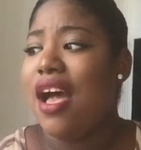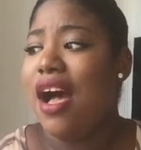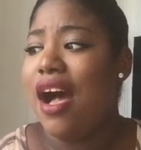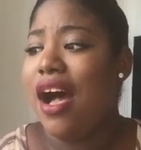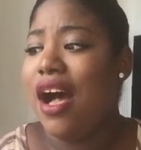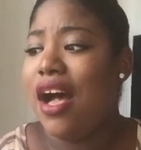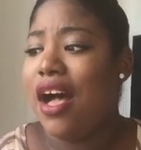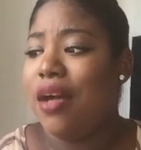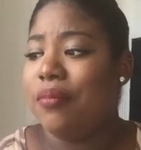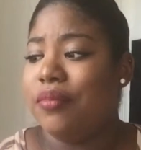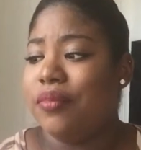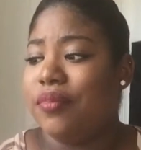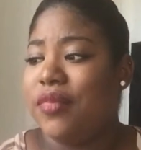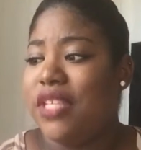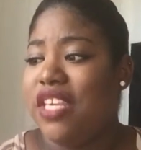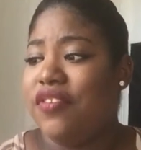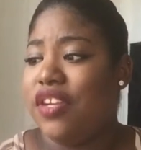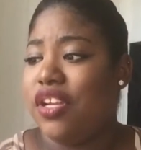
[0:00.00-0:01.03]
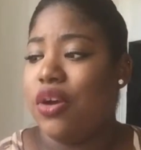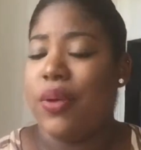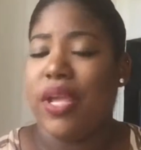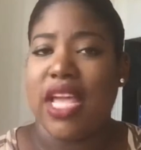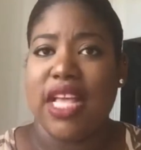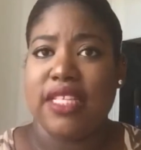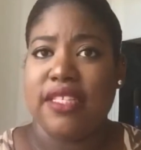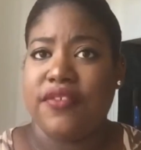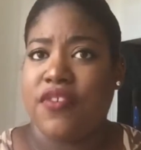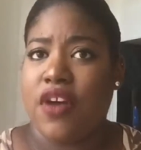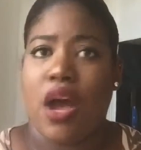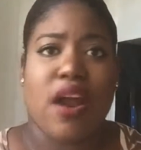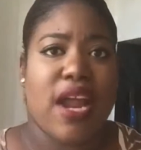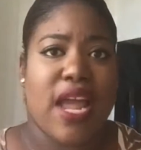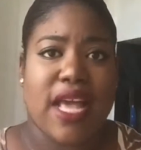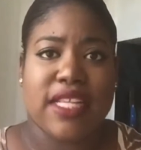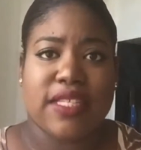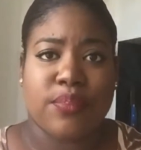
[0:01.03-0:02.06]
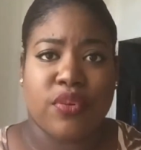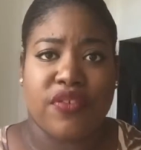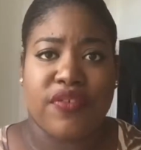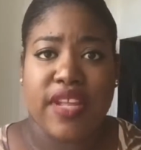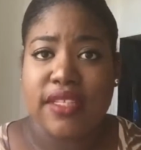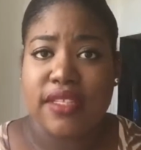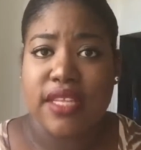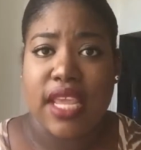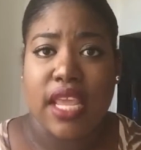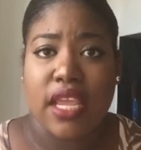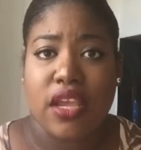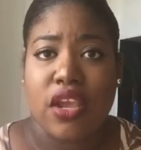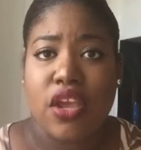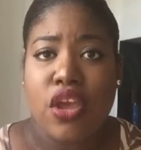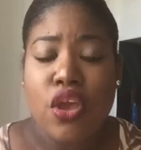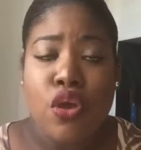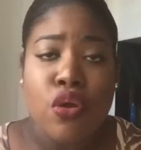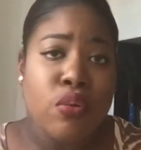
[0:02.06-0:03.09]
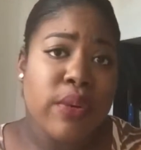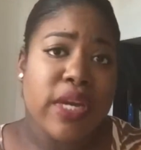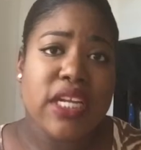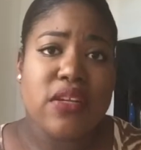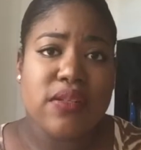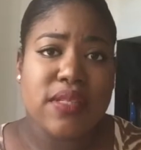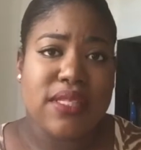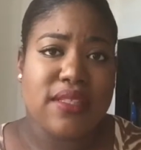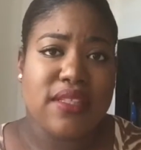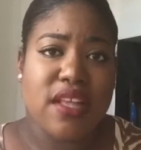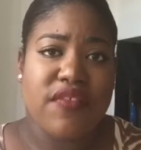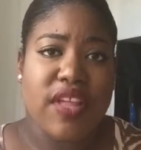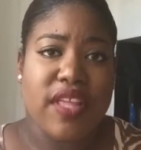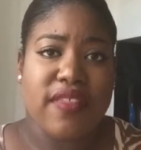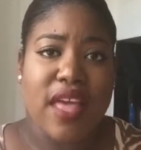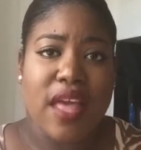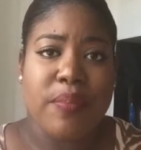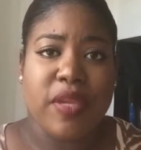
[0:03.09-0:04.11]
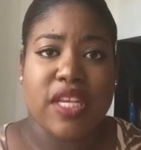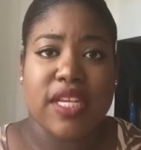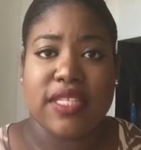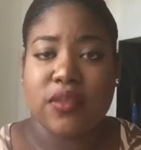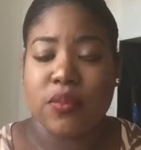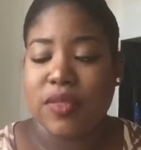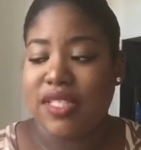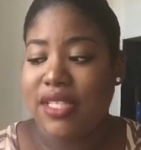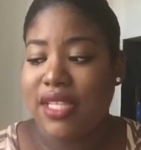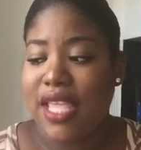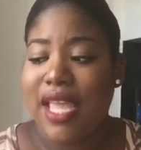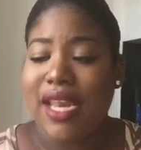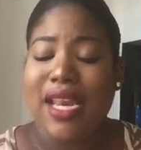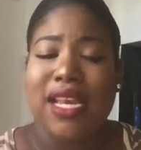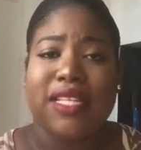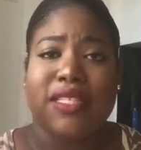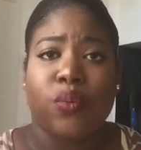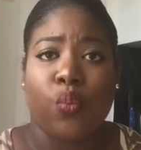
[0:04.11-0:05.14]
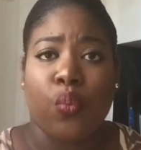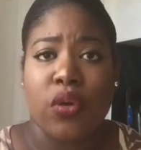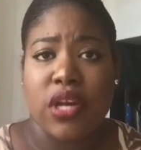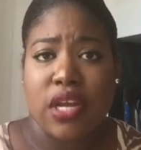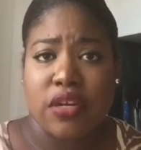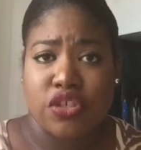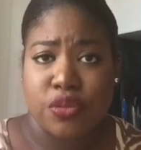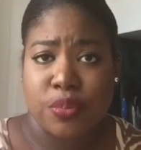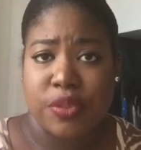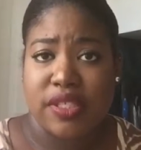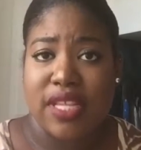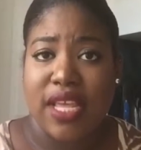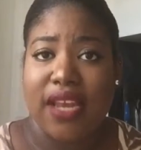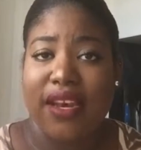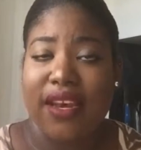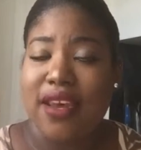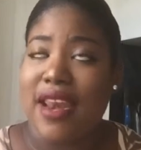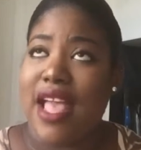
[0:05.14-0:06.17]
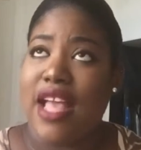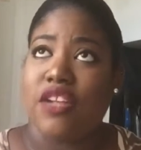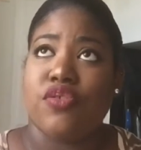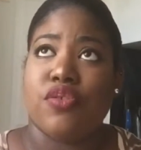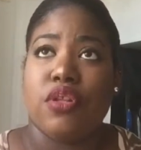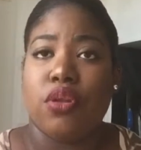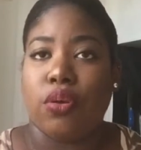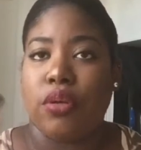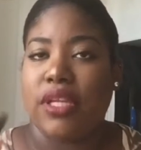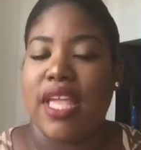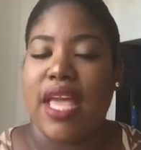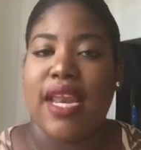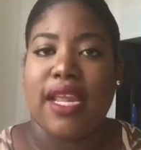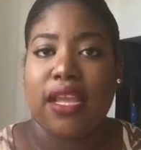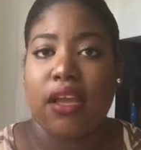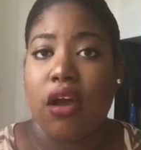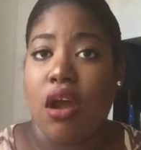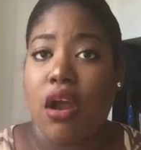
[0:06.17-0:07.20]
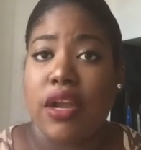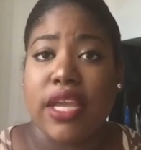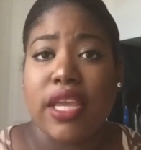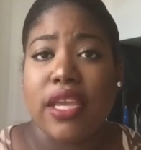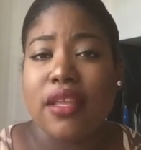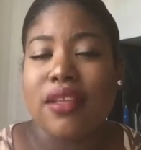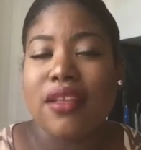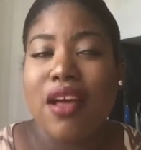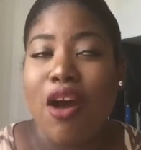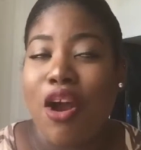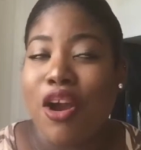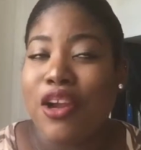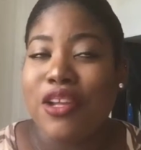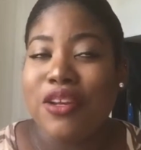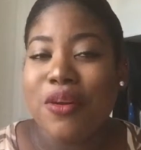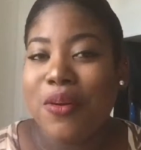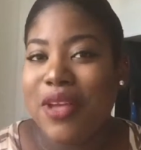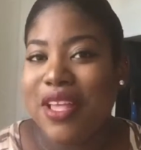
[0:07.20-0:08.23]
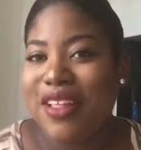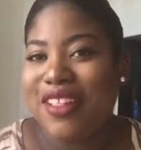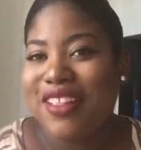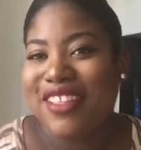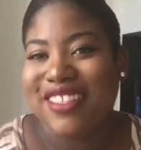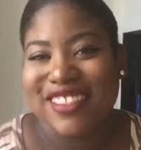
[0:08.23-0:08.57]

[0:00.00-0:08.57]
even going as far as preventing wrinkles and stuff like that, because once again, it is 100% natural organic argan oil.